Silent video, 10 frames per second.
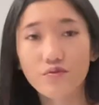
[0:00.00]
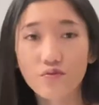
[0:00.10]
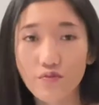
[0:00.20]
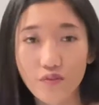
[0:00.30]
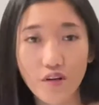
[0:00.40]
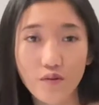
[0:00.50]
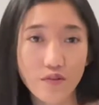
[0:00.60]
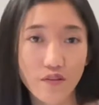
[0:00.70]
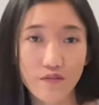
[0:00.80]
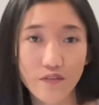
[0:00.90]
3 hours
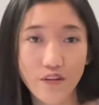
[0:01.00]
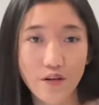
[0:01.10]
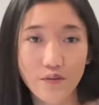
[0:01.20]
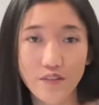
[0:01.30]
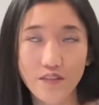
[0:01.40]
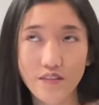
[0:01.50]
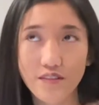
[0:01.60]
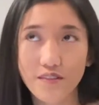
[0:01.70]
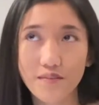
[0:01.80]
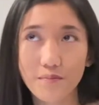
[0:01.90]
or 4
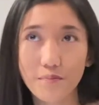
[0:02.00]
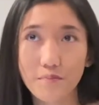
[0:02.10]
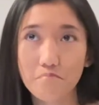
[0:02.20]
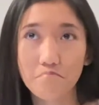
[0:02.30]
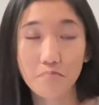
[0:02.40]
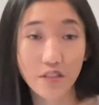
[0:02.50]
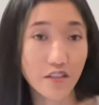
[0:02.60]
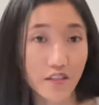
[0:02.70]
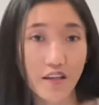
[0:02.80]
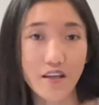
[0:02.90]
hours per
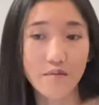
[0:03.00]
day.